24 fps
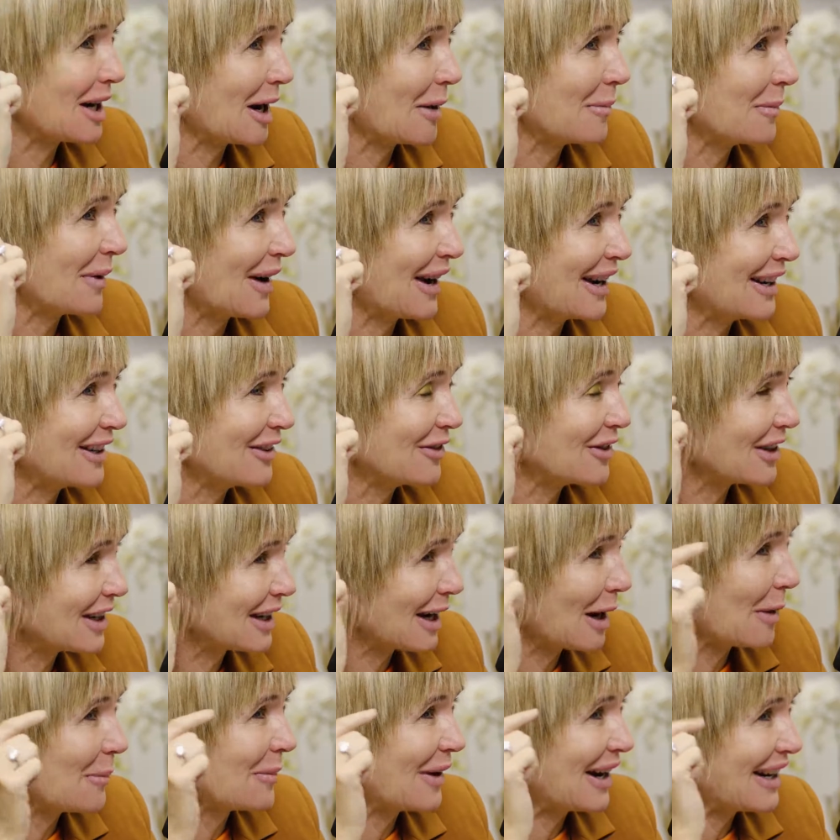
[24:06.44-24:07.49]
a campaign. If
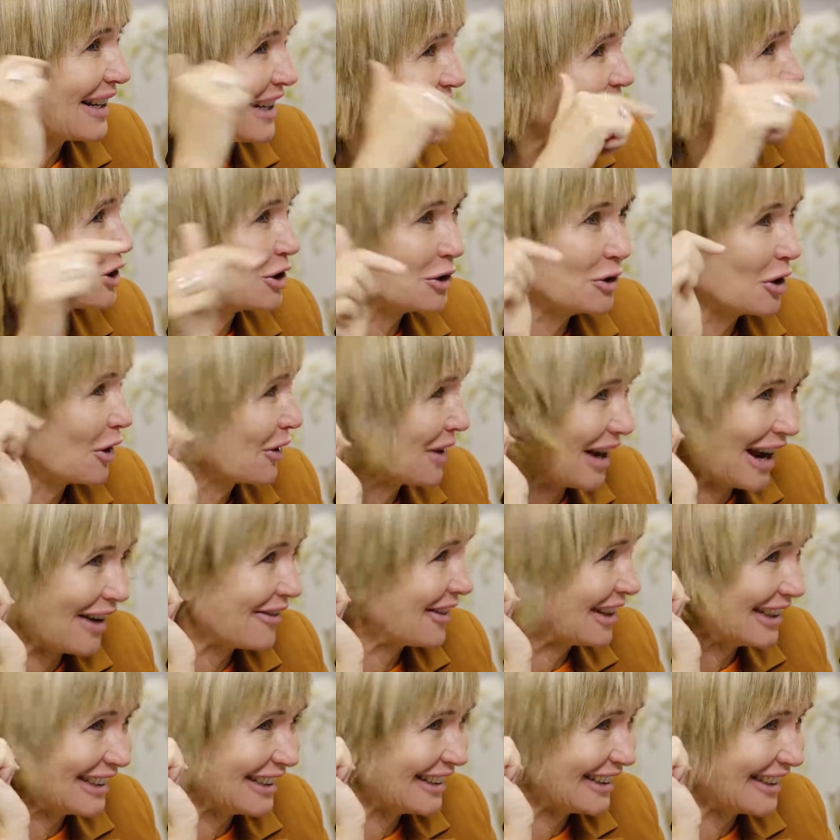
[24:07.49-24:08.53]
the campaign ends, you don't
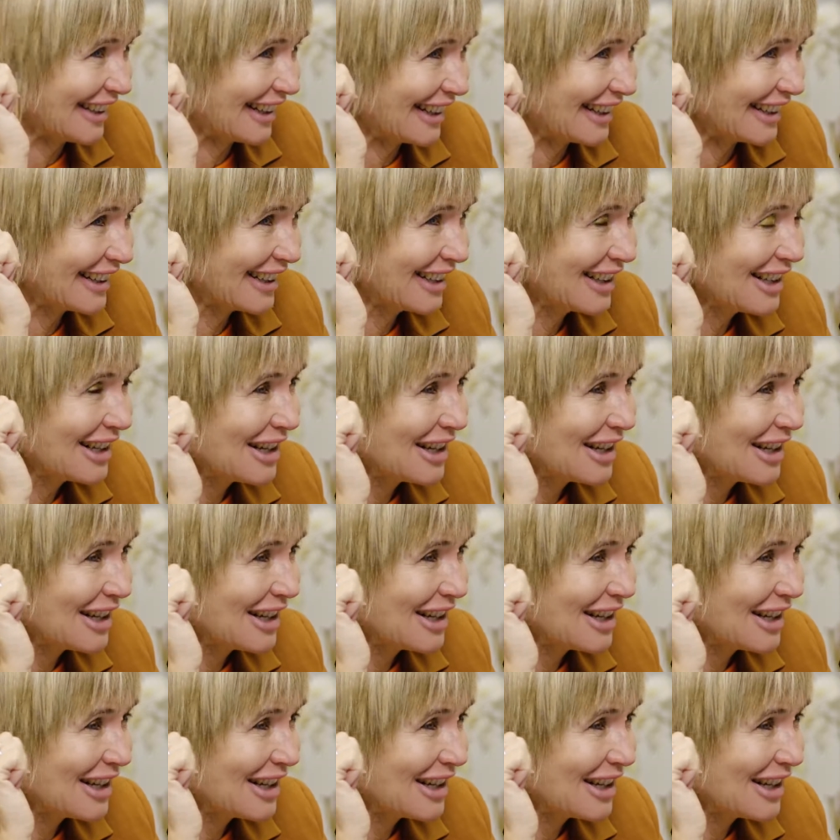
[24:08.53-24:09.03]
have anything.